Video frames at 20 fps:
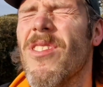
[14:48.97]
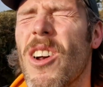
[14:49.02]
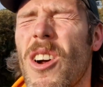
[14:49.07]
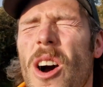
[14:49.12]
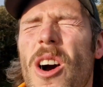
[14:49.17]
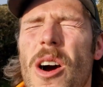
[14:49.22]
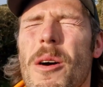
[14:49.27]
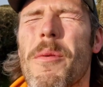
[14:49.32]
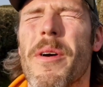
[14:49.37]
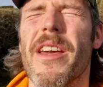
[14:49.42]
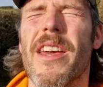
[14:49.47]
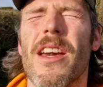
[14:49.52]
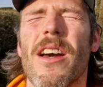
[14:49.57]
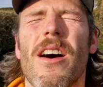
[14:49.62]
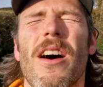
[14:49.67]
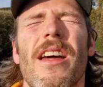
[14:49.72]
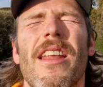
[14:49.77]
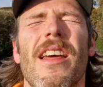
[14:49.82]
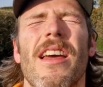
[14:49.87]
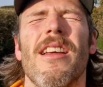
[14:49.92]
Oh my
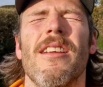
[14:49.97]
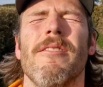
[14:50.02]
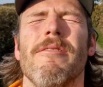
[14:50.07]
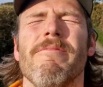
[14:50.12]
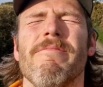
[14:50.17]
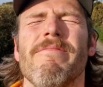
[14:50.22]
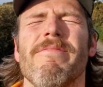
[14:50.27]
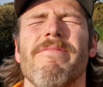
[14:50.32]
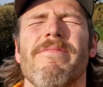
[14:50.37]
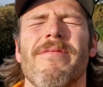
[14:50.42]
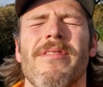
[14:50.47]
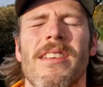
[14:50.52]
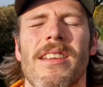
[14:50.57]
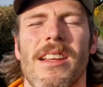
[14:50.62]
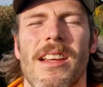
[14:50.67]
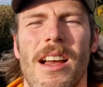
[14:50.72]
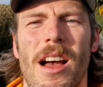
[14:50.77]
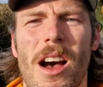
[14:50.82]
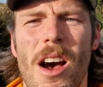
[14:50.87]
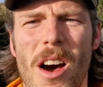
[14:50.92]
God.
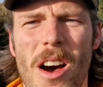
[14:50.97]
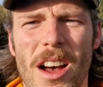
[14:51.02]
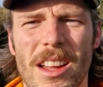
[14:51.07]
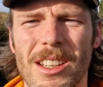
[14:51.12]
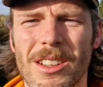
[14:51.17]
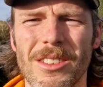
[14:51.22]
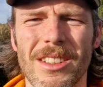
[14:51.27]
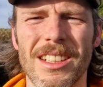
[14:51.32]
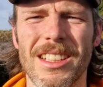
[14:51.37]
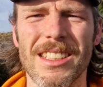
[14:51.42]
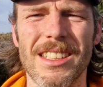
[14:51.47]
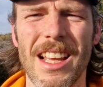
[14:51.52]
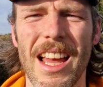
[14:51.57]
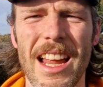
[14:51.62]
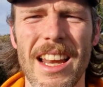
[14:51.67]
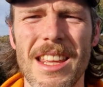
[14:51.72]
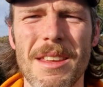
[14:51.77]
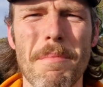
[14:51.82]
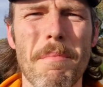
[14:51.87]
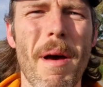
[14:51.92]
I don't think there's
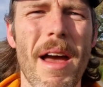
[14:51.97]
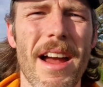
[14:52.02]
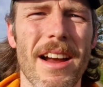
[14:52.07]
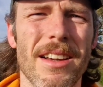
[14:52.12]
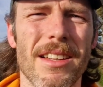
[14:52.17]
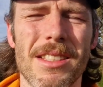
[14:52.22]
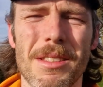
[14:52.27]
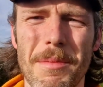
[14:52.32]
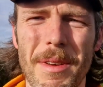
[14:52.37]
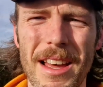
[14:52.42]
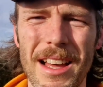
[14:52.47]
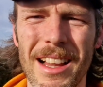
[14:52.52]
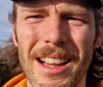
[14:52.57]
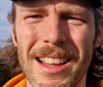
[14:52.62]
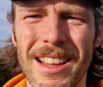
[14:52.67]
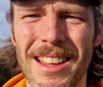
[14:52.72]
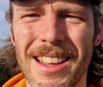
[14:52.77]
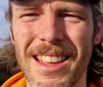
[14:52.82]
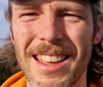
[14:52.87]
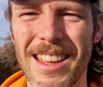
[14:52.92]
any better smell
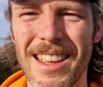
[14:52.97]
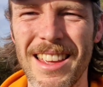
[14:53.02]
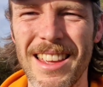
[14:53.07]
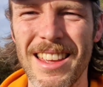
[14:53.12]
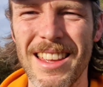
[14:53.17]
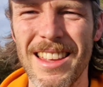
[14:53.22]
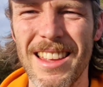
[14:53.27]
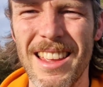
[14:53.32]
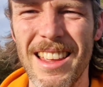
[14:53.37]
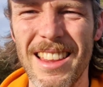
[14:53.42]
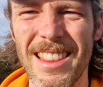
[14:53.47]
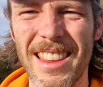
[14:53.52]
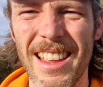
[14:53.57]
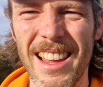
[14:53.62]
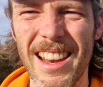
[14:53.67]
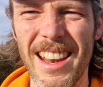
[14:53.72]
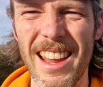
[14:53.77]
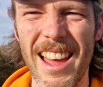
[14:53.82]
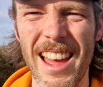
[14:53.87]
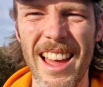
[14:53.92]

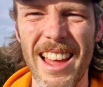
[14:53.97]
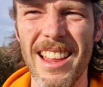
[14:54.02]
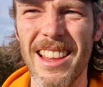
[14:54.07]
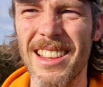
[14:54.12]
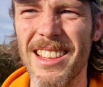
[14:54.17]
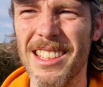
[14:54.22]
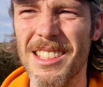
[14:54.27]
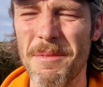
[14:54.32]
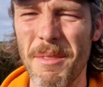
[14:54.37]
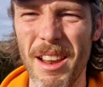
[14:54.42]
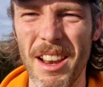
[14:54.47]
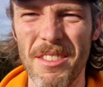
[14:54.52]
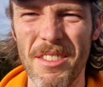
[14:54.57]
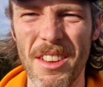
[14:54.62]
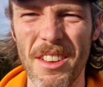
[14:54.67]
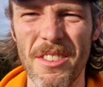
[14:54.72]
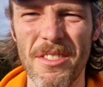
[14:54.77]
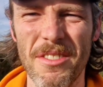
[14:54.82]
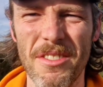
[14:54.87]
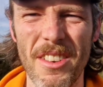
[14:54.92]
than the smell of
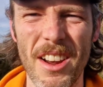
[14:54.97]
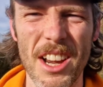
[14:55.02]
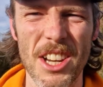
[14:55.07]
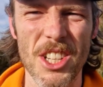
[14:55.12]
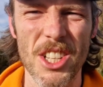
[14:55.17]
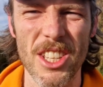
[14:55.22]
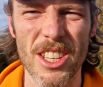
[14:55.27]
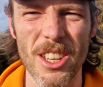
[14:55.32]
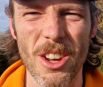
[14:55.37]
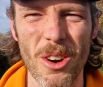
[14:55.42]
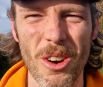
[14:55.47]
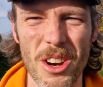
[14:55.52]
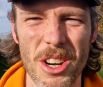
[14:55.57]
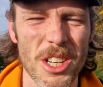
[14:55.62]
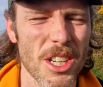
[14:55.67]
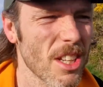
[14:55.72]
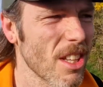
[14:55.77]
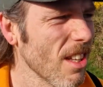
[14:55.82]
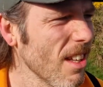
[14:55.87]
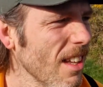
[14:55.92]
a fresh
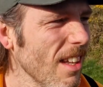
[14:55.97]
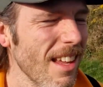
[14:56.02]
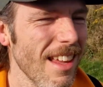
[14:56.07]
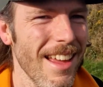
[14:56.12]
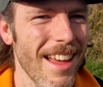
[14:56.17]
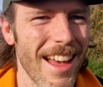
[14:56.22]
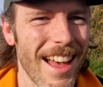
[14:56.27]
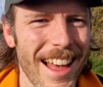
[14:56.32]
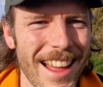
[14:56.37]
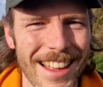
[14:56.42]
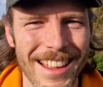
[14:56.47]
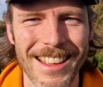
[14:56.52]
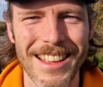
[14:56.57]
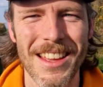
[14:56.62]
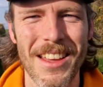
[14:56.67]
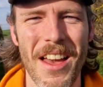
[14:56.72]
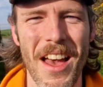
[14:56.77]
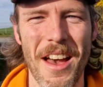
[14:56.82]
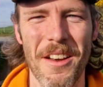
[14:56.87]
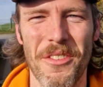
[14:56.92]
gorse.
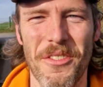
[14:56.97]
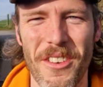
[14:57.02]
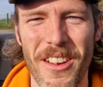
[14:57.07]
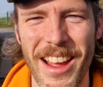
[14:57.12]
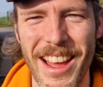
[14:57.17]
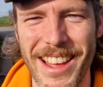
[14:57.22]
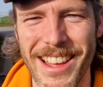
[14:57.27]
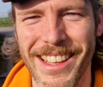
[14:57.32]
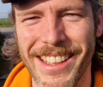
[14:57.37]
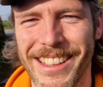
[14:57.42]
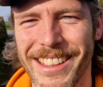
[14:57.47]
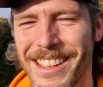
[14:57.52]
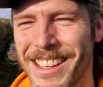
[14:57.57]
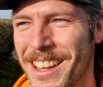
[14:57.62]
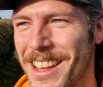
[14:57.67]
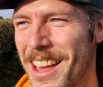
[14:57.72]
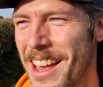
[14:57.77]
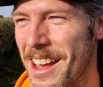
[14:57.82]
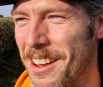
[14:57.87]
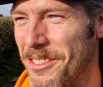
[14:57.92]

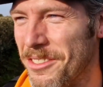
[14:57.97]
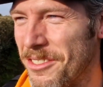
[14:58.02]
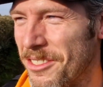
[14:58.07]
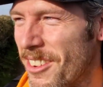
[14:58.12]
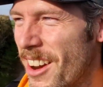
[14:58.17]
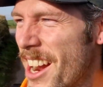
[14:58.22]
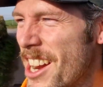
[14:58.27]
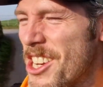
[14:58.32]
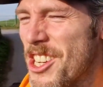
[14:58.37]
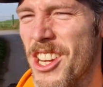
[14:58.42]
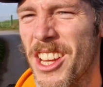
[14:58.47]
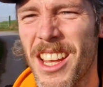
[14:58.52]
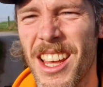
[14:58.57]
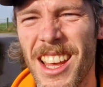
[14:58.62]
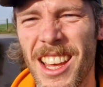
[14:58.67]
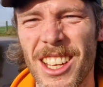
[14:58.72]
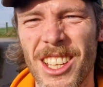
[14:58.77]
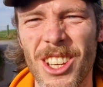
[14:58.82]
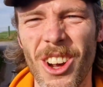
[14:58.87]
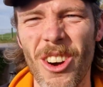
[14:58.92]
a fresh
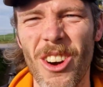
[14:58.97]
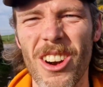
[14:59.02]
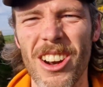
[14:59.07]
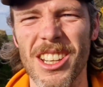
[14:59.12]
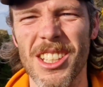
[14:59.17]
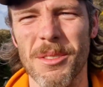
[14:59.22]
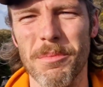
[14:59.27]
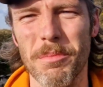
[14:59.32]
gorse